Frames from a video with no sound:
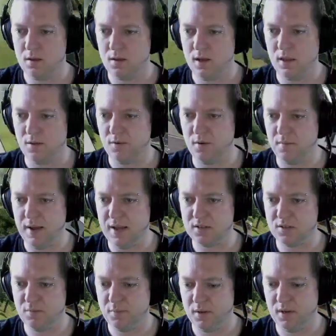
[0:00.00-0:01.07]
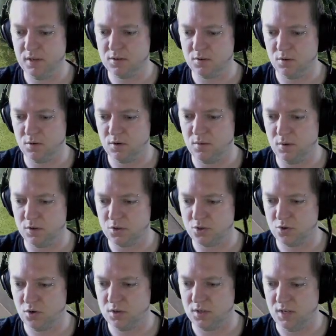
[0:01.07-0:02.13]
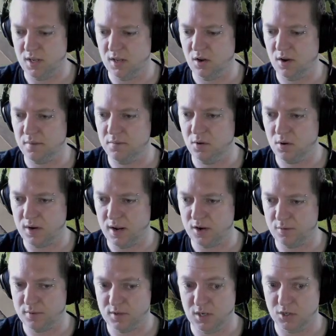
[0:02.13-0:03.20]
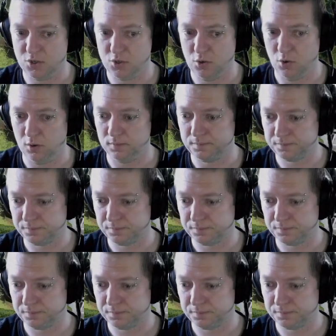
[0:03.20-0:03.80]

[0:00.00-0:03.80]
either a masterpiece or a monstrosity. I'm not 100% sure.